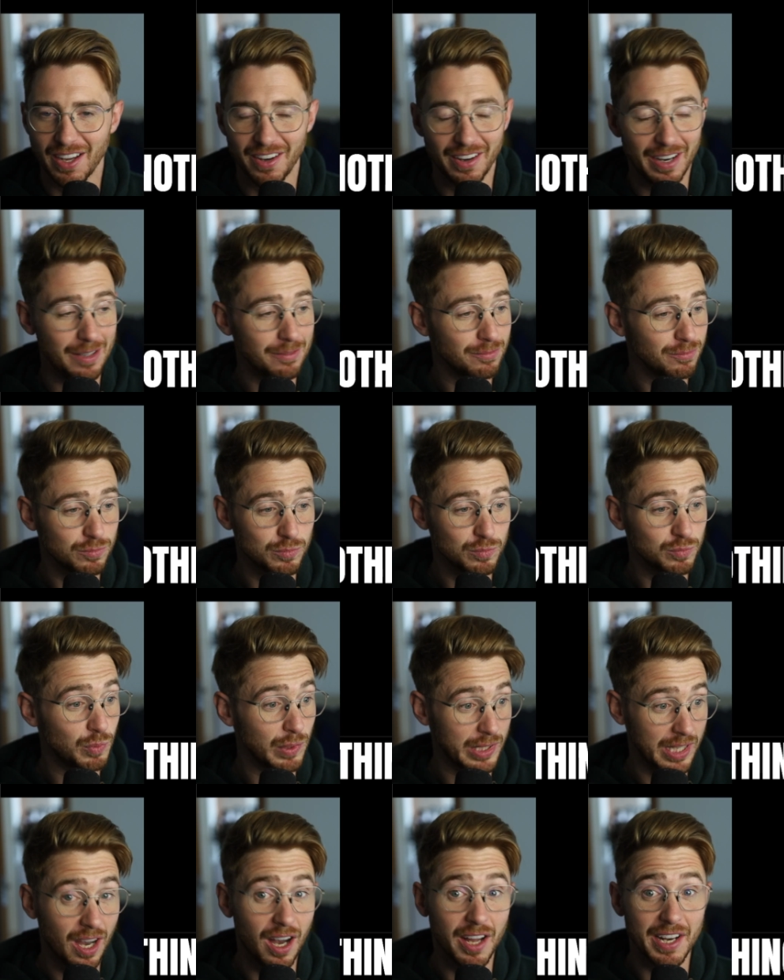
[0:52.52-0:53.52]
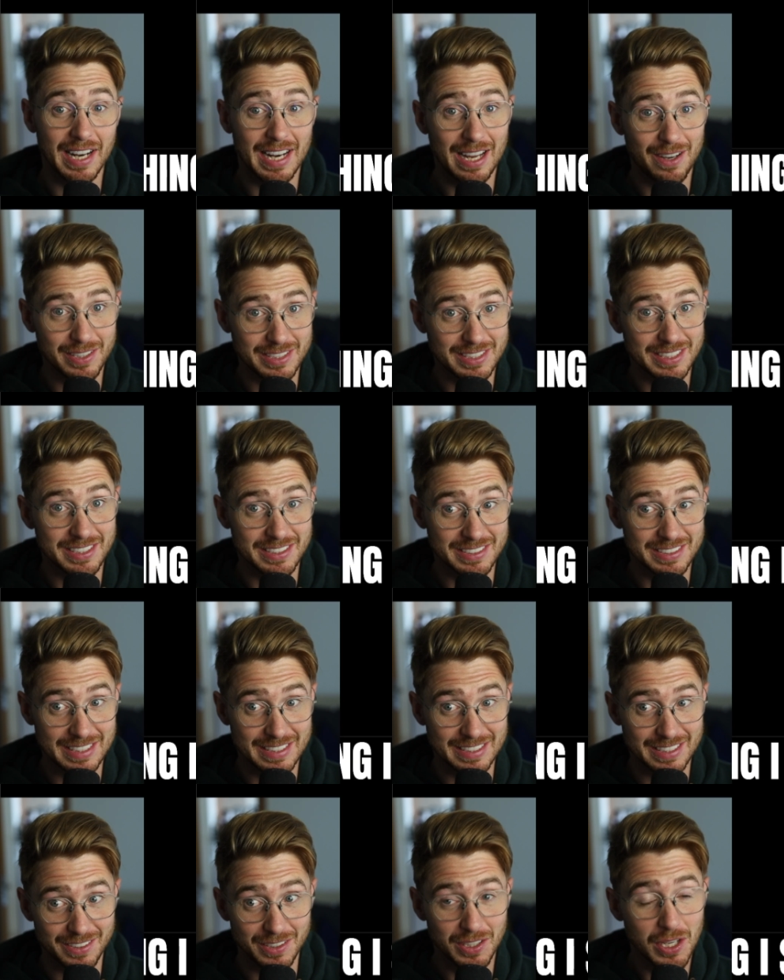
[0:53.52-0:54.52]
All right. We can't allow it to
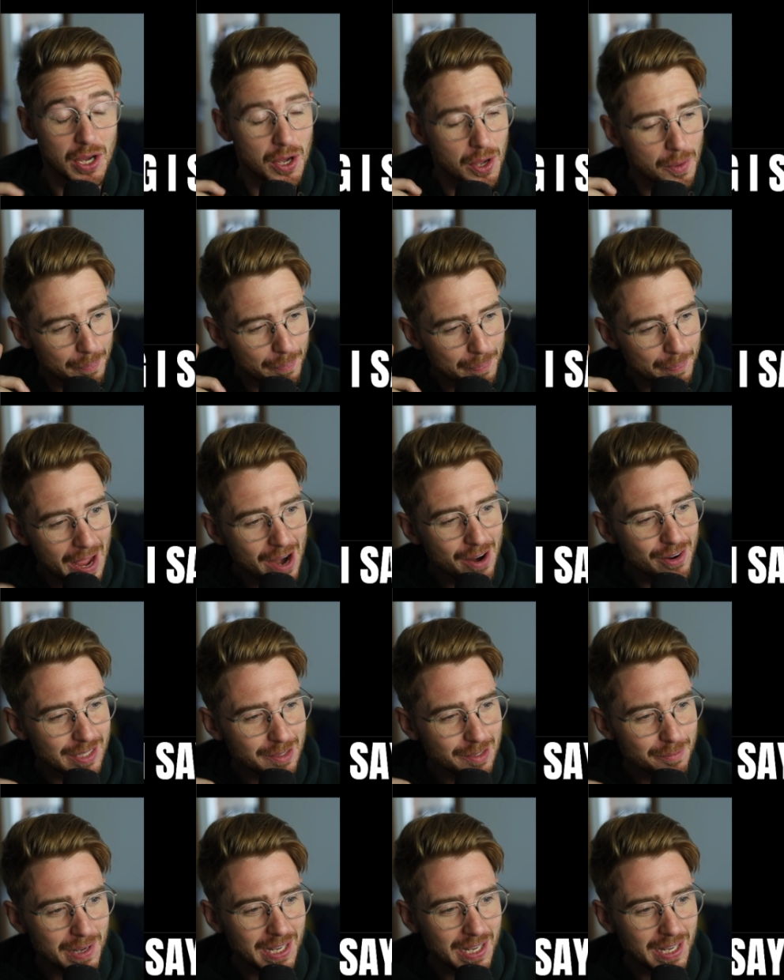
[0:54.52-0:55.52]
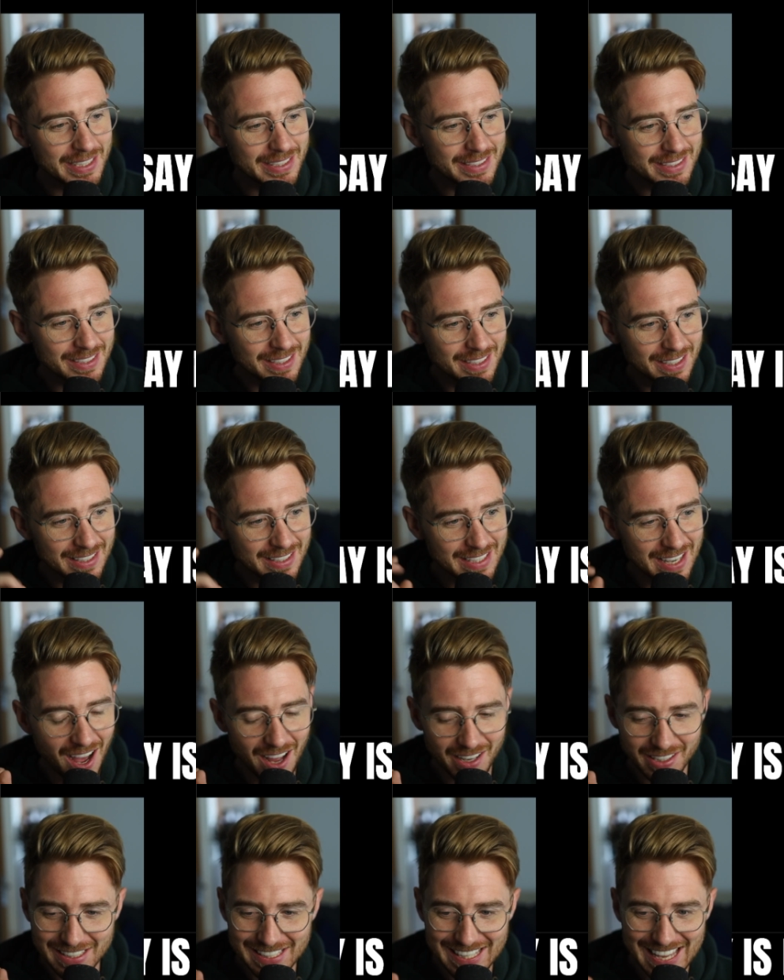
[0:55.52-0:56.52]
continue bearing in mind the
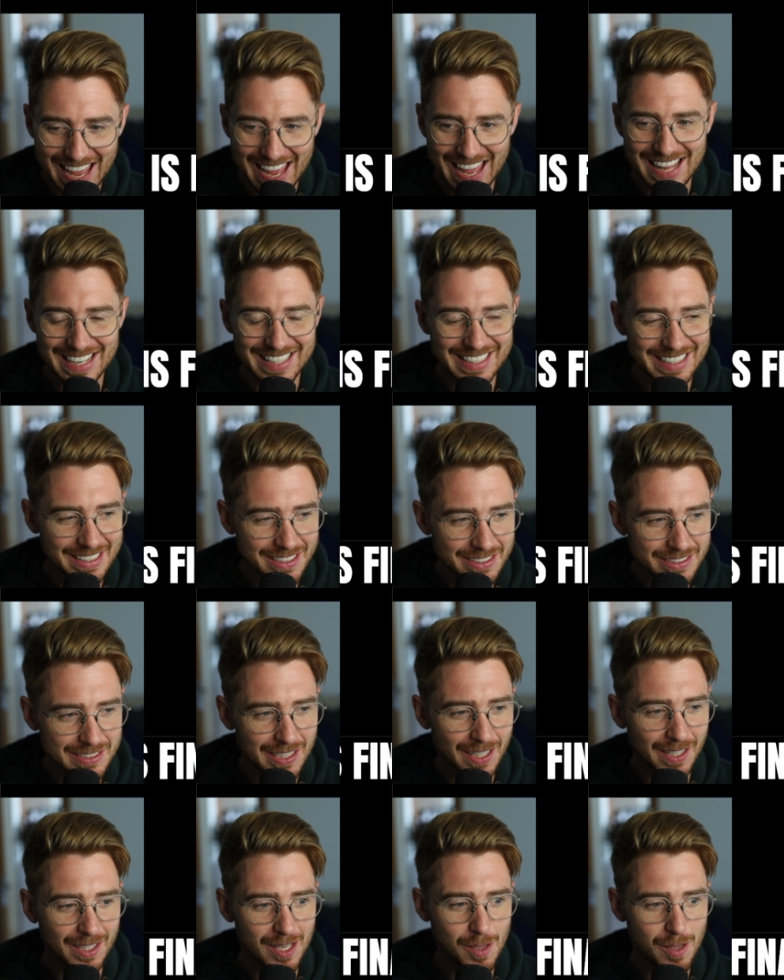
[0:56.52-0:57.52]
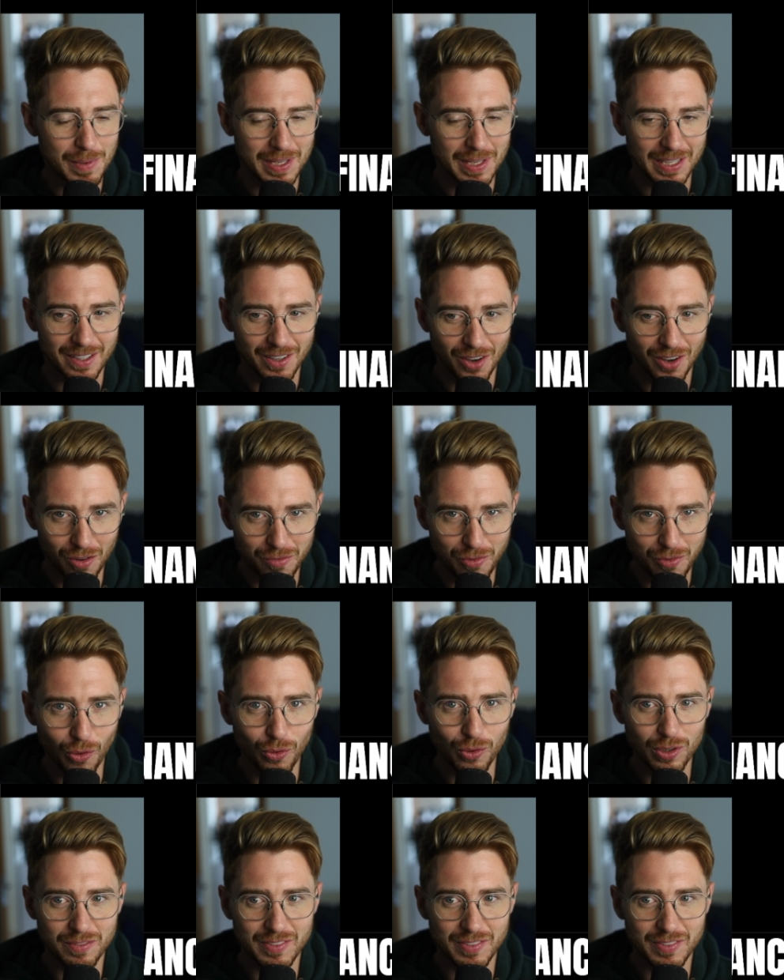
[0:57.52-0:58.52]
uncanny timing of
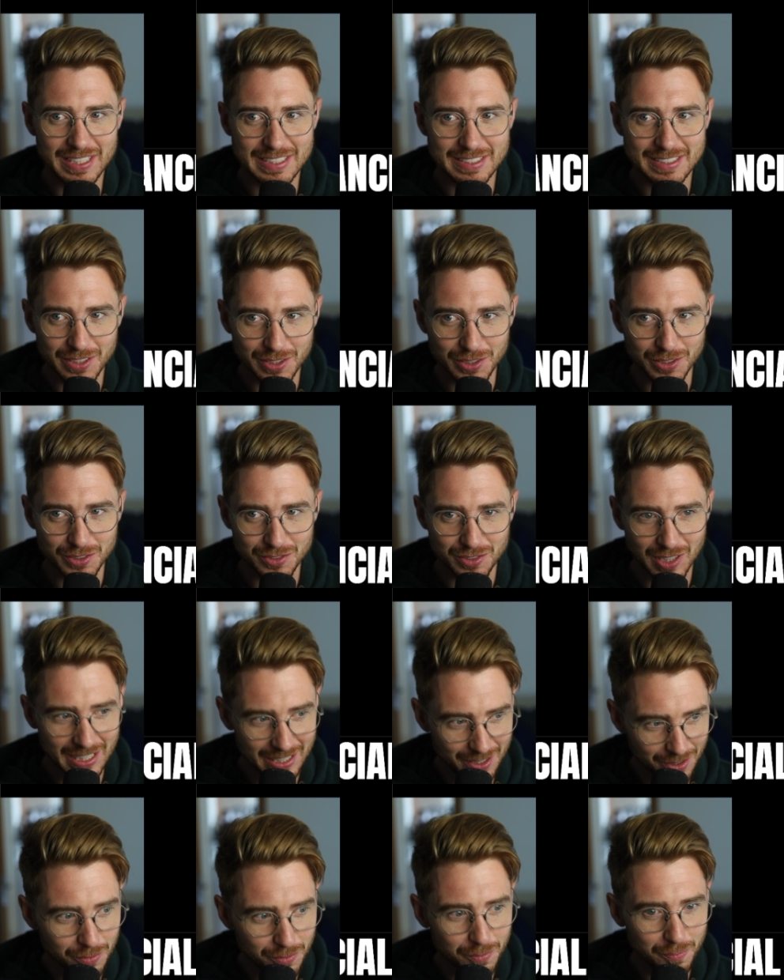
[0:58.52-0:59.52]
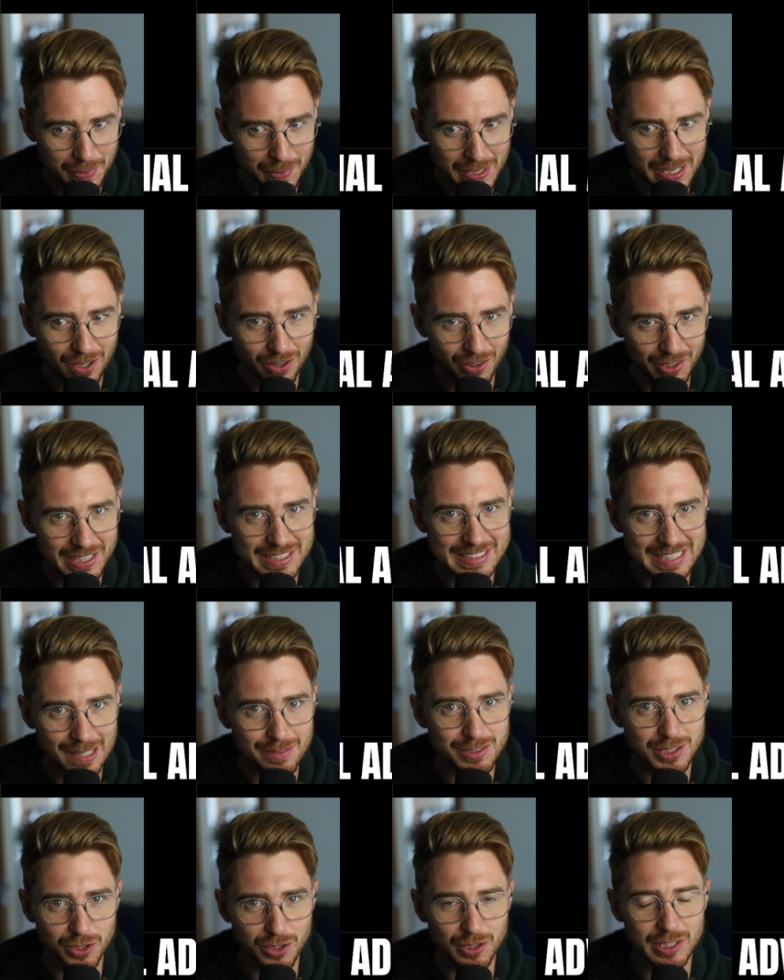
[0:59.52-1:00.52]
all of this news, right? Bitcoin is
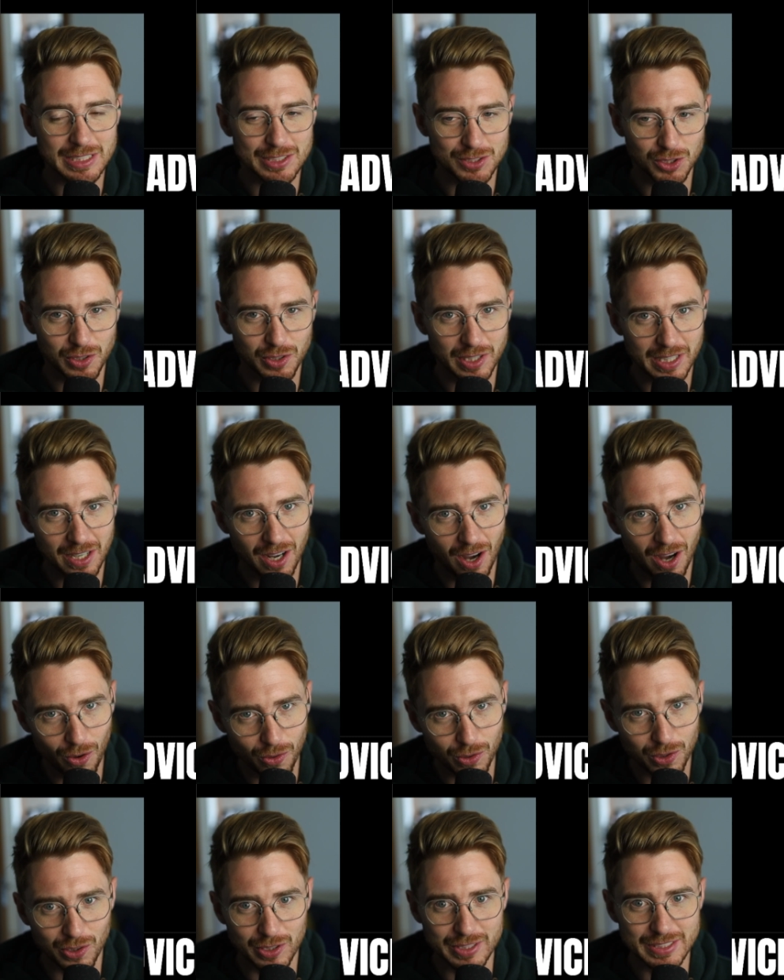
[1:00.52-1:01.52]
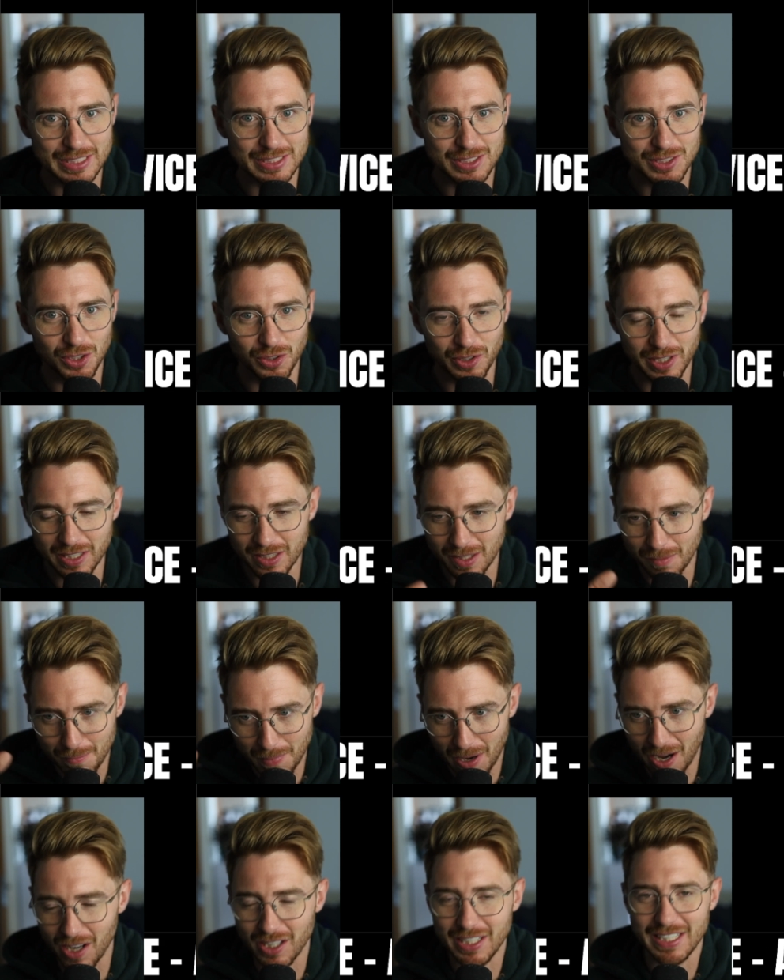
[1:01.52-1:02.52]
absolutely soaring, altcoins are soaring, the
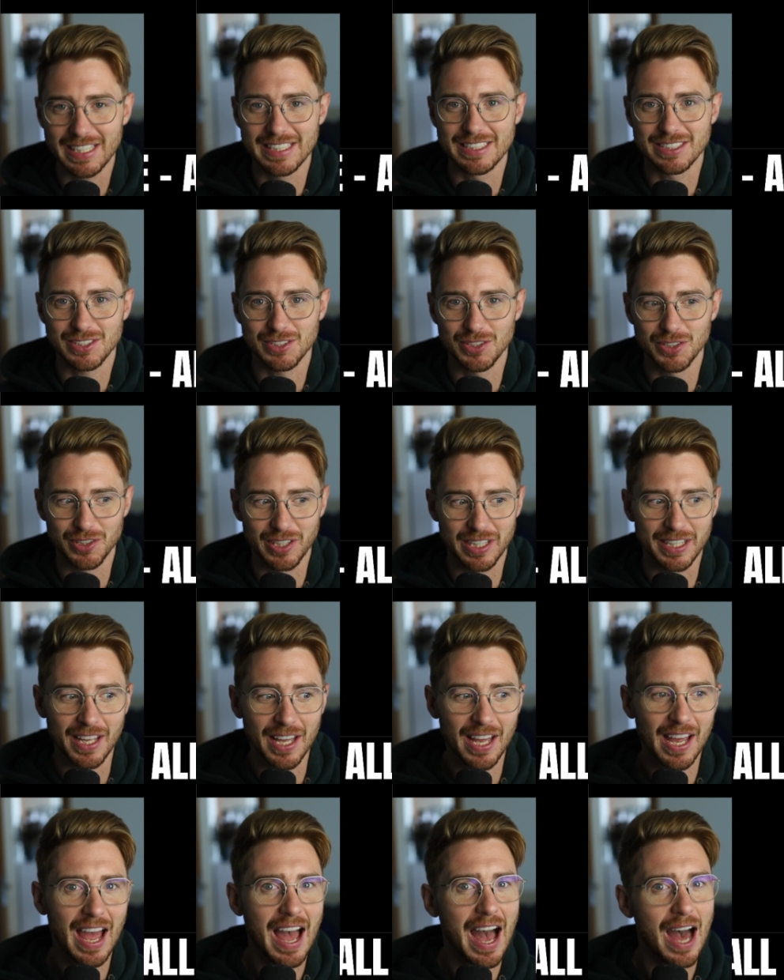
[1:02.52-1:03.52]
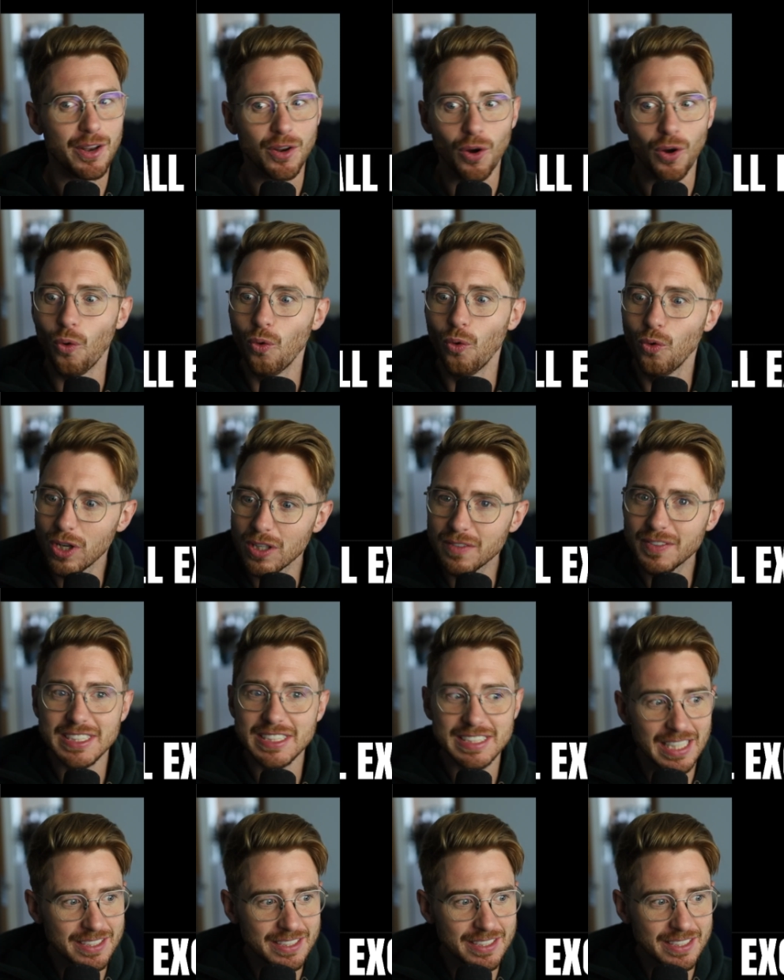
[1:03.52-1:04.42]
market is soaring, and all of a